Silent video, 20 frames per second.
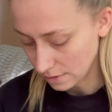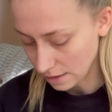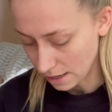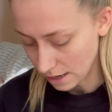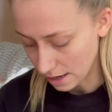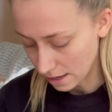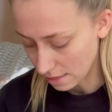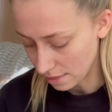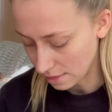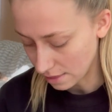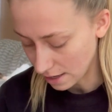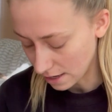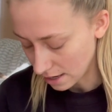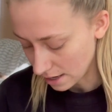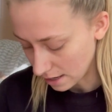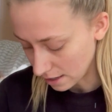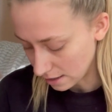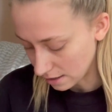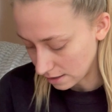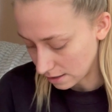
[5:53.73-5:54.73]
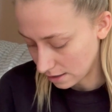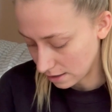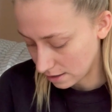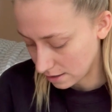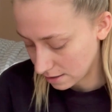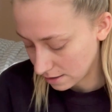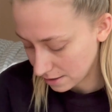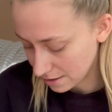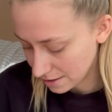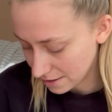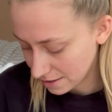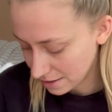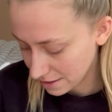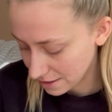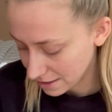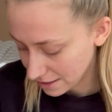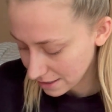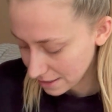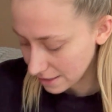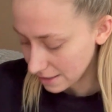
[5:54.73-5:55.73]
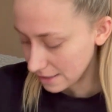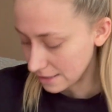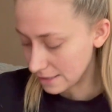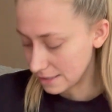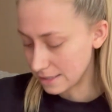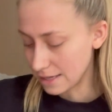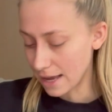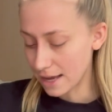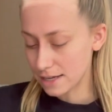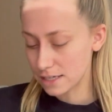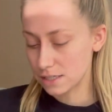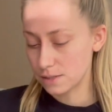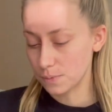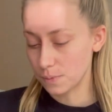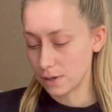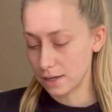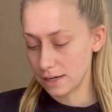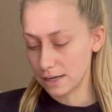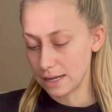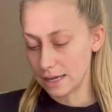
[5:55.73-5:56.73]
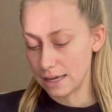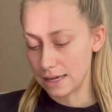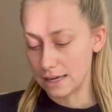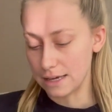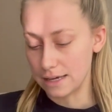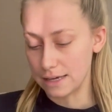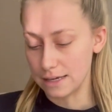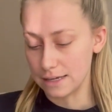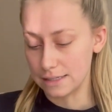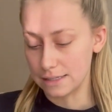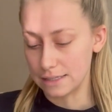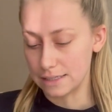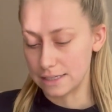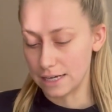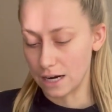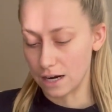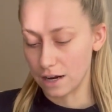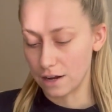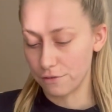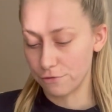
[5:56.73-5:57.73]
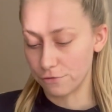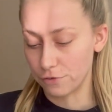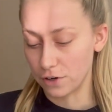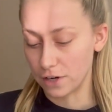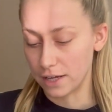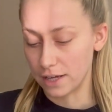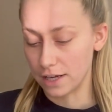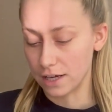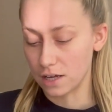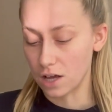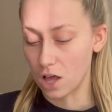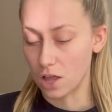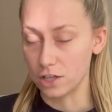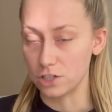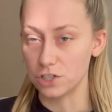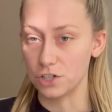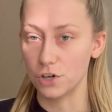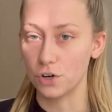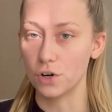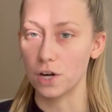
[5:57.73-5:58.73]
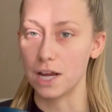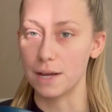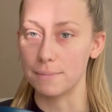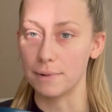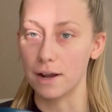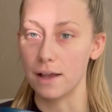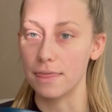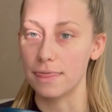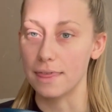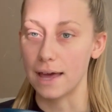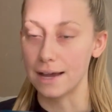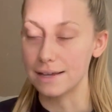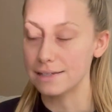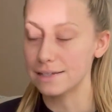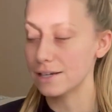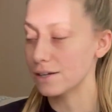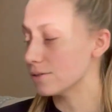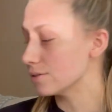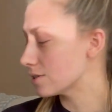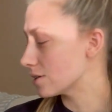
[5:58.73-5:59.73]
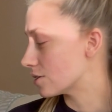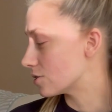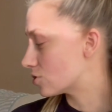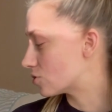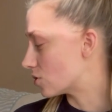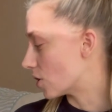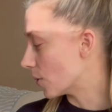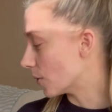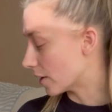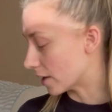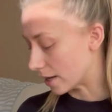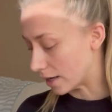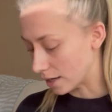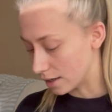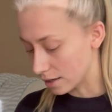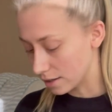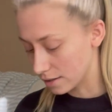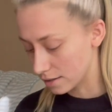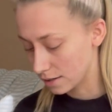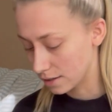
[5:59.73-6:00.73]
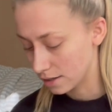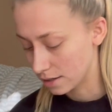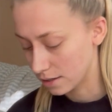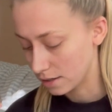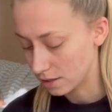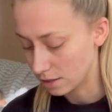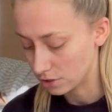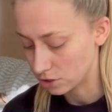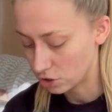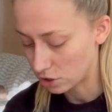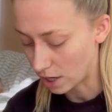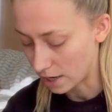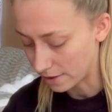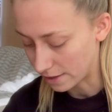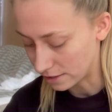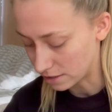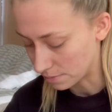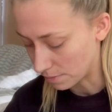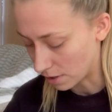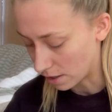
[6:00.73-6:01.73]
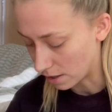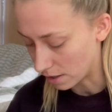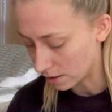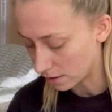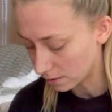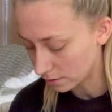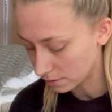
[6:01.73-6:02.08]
And then this next one is dairy-free collagen creamer. That sounds so good. Try that tomorrow.